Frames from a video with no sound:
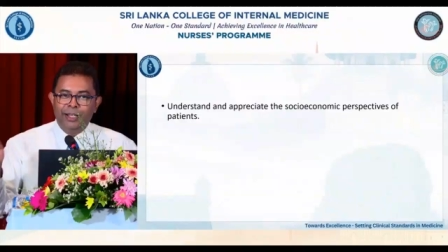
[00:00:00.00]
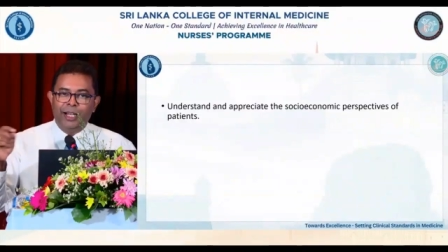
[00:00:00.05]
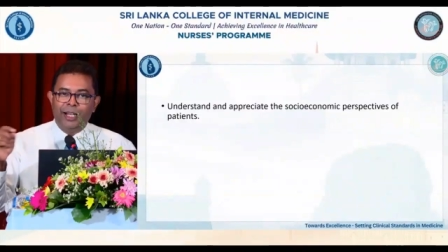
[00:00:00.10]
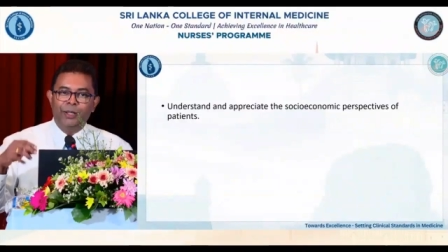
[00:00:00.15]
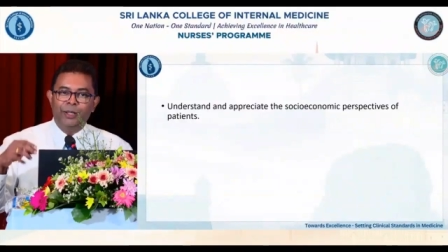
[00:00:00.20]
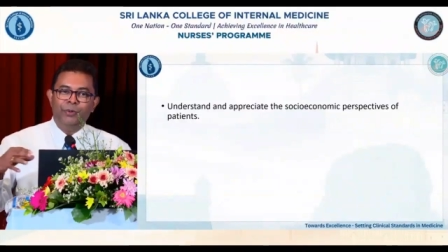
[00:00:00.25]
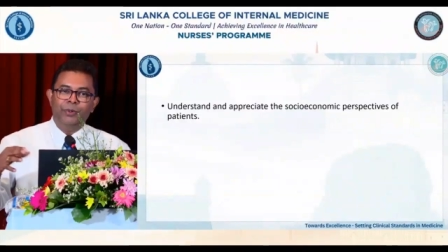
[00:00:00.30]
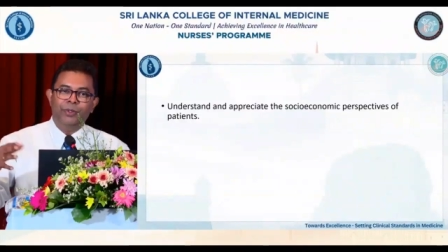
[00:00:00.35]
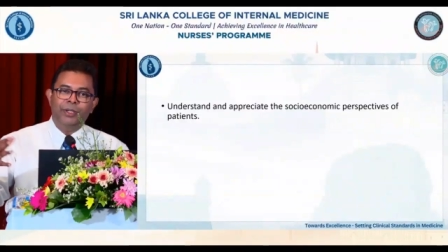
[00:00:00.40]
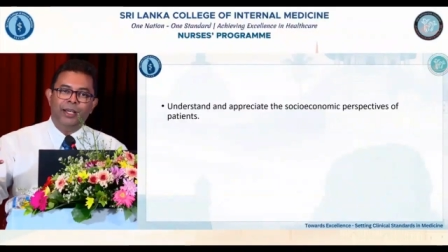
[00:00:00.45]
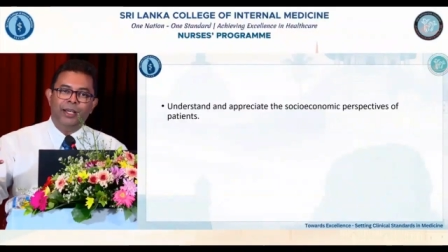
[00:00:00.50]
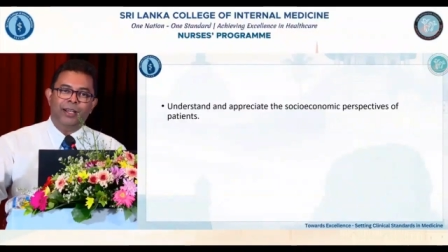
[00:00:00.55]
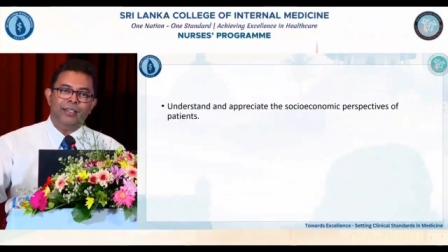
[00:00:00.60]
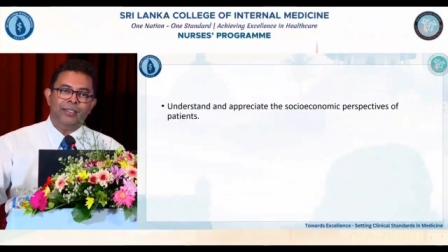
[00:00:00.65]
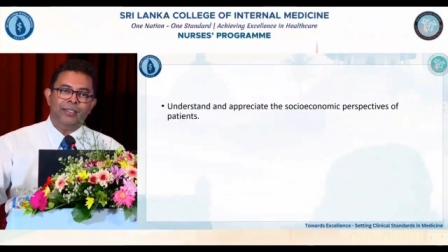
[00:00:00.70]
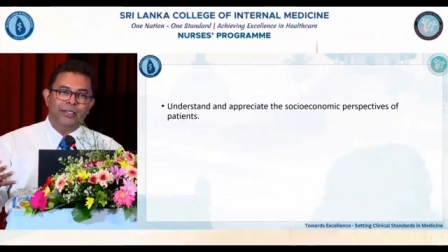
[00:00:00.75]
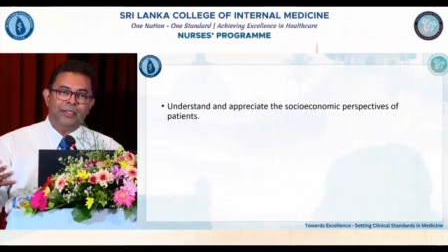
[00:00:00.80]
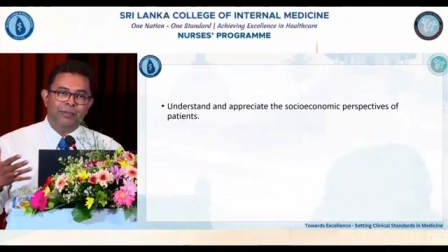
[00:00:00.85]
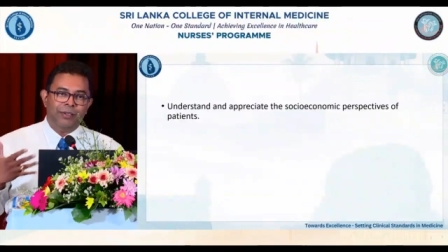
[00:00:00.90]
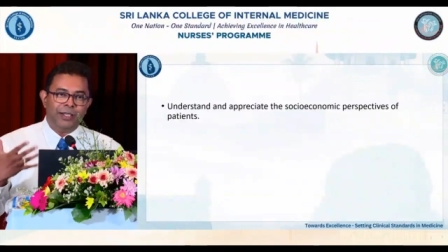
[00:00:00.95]
I would
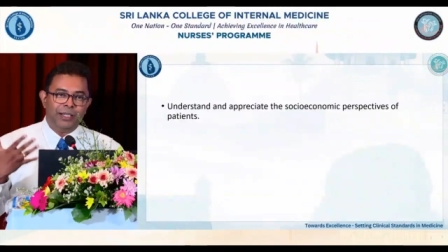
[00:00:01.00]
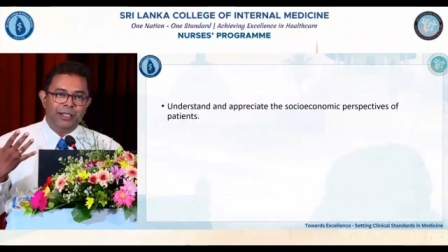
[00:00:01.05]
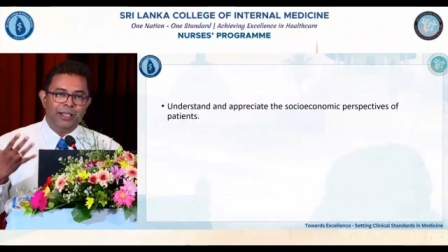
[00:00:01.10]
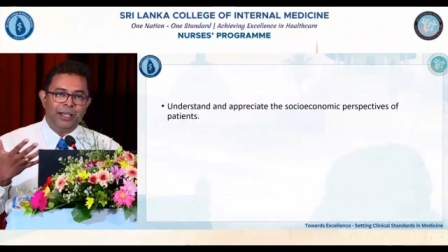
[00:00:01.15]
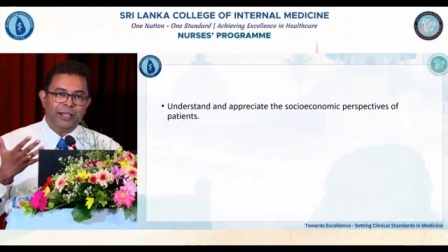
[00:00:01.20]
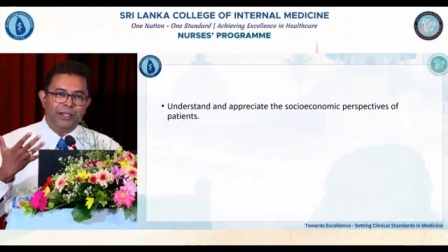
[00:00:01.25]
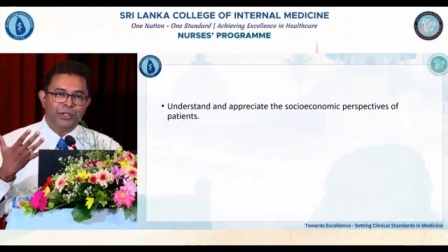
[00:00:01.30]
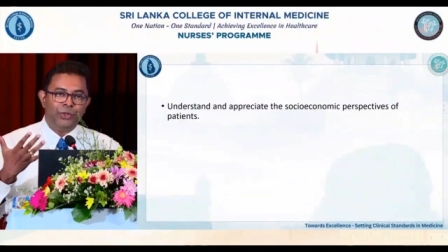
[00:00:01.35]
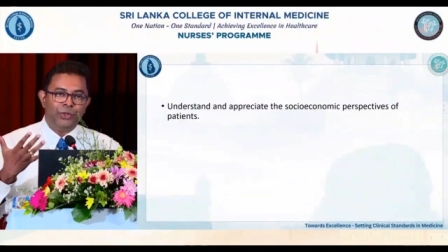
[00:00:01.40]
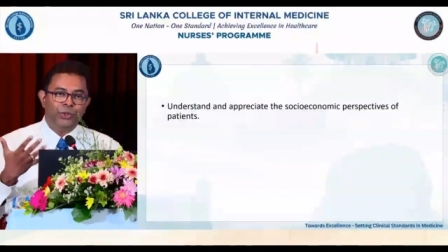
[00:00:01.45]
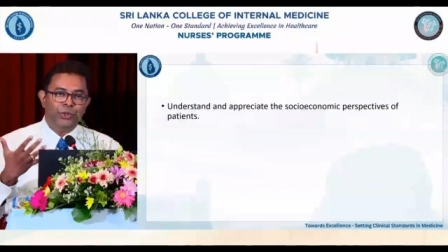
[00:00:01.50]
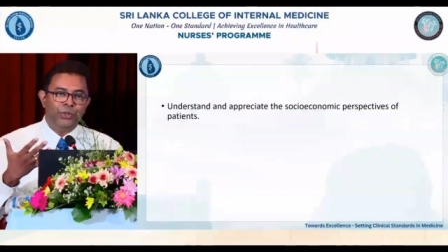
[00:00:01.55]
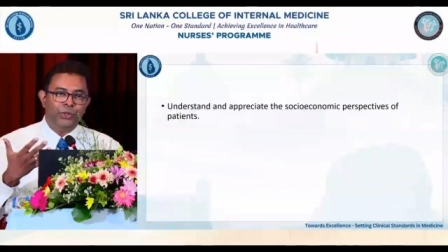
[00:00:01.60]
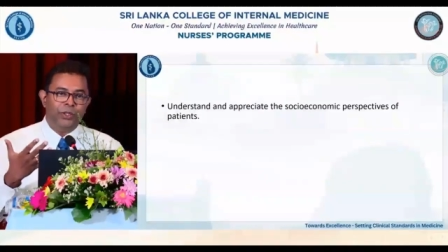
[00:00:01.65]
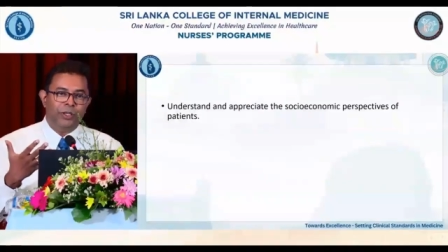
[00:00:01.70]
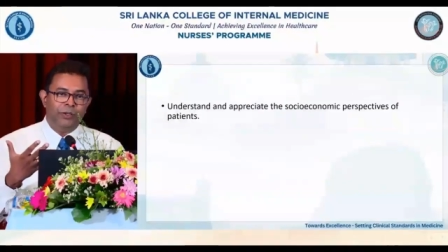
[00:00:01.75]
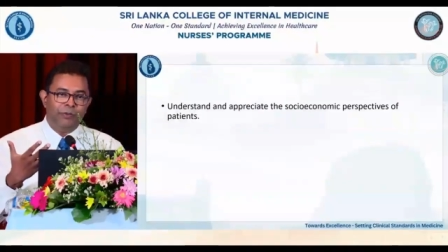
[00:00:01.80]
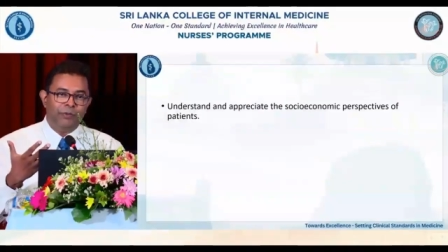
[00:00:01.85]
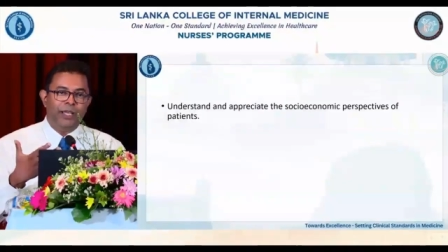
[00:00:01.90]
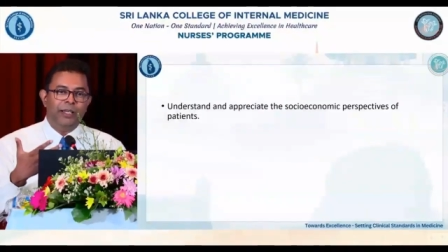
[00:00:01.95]
ask
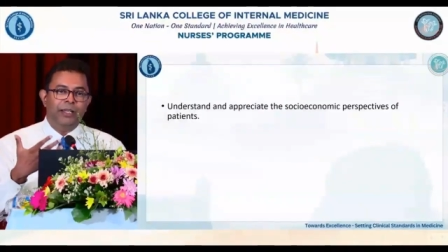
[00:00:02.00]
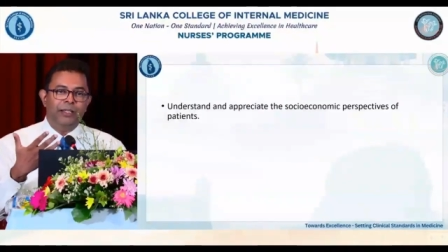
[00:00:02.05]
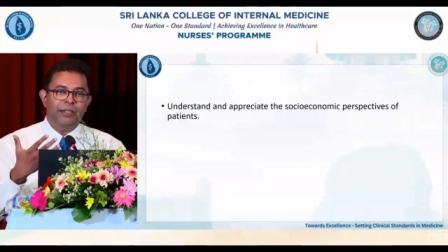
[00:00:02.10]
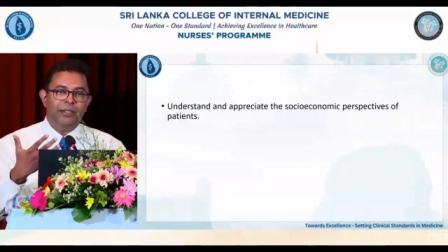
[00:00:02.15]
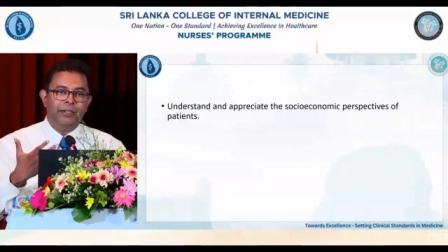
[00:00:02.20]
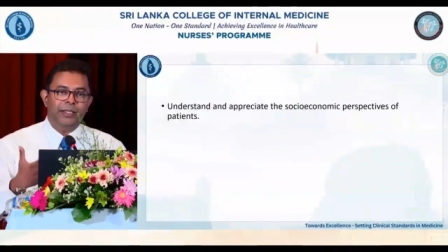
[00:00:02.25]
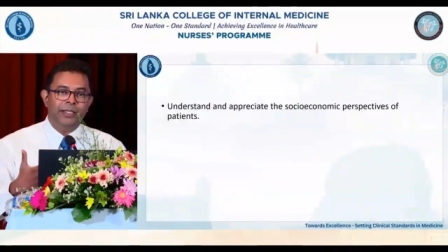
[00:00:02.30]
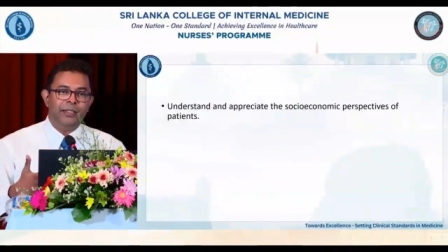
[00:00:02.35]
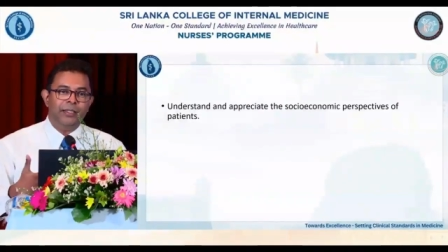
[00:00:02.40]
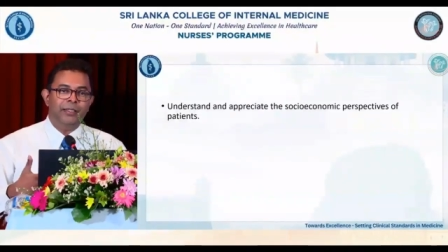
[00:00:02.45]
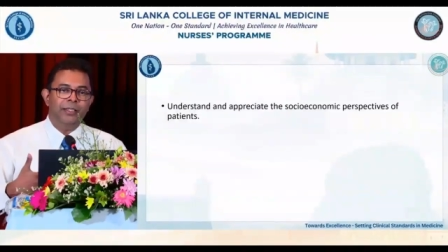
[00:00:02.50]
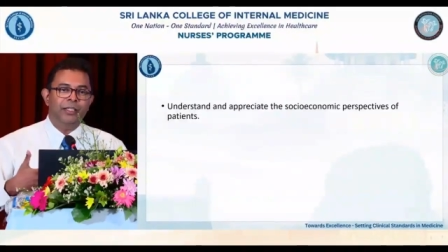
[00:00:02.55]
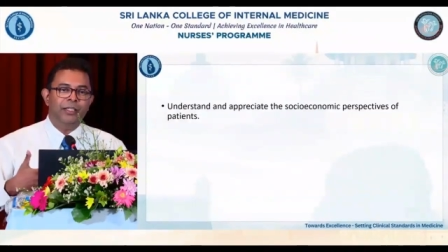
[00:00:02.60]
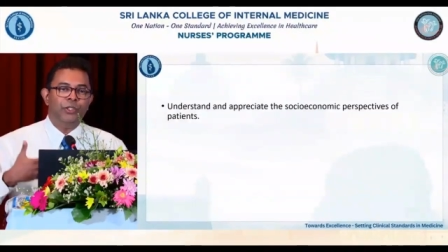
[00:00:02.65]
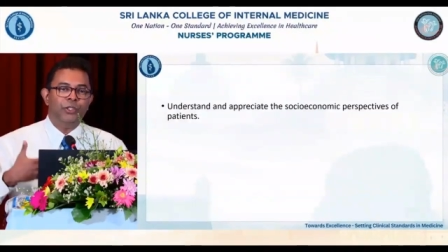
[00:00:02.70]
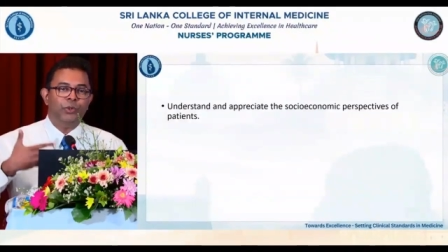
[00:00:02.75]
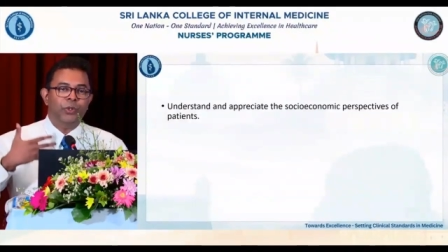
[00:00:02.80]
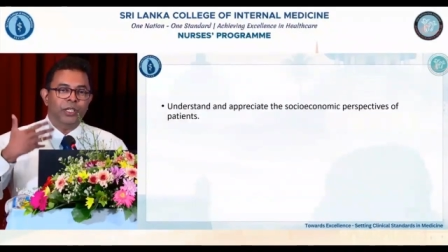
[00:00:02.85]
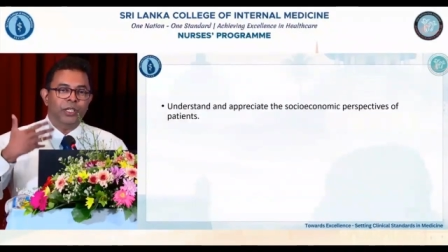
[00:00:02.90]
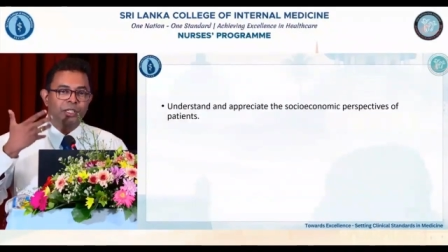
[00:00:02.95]
why is this
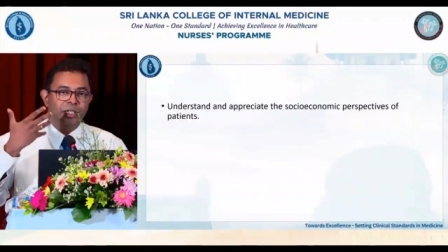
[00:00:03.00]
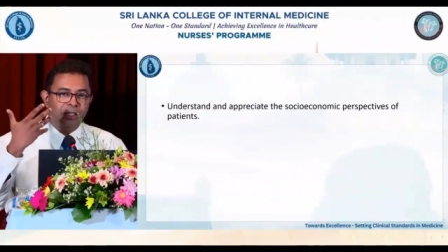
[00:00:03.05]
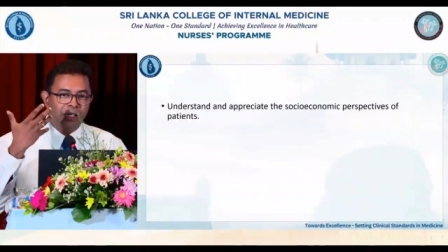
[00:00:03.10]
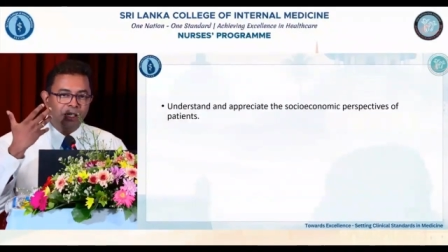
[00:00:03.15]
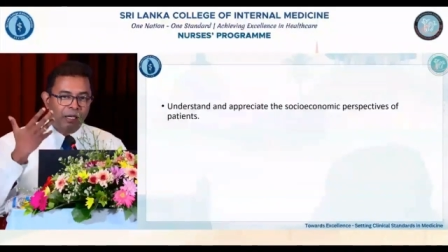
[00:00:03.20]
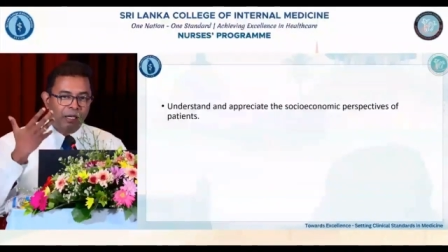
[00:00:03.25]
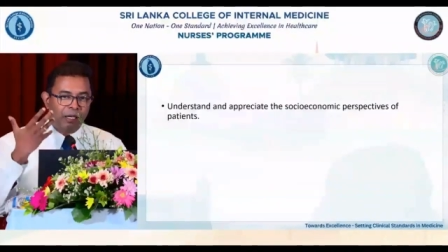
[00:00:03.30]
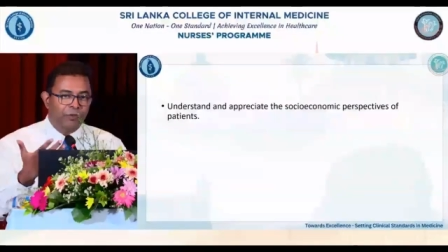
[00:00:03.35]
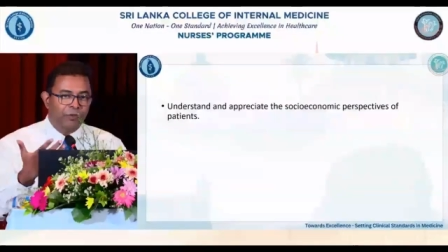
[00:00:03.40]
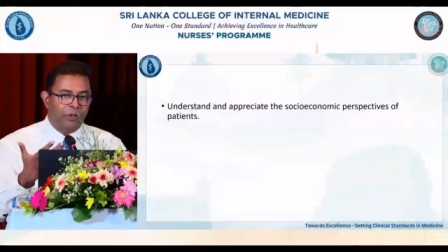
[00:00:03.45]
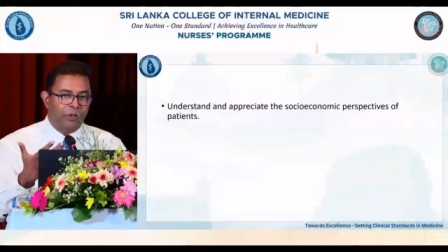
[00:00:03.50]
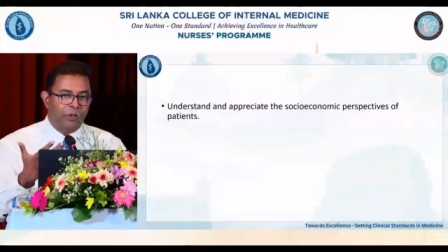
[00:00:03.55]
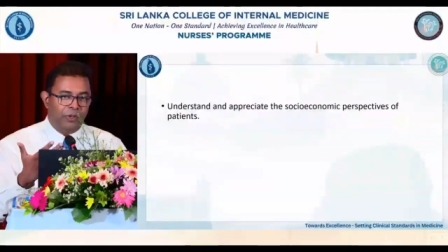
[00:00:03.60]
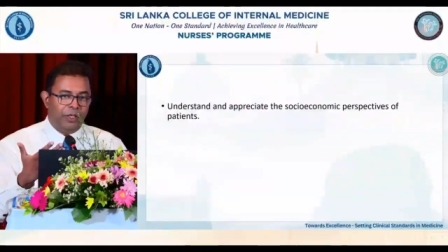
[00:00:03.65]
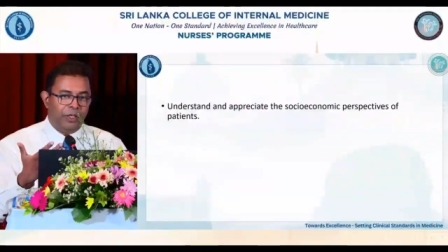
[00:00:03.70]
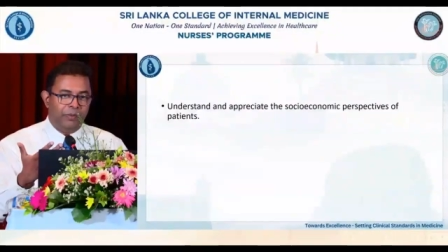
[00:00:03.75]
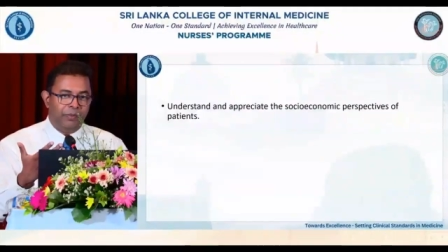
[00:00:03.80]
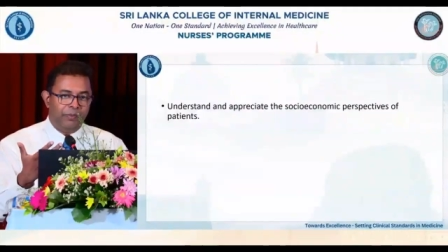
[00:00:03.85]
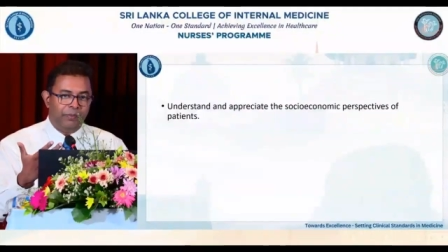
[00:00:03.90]
question coming from them?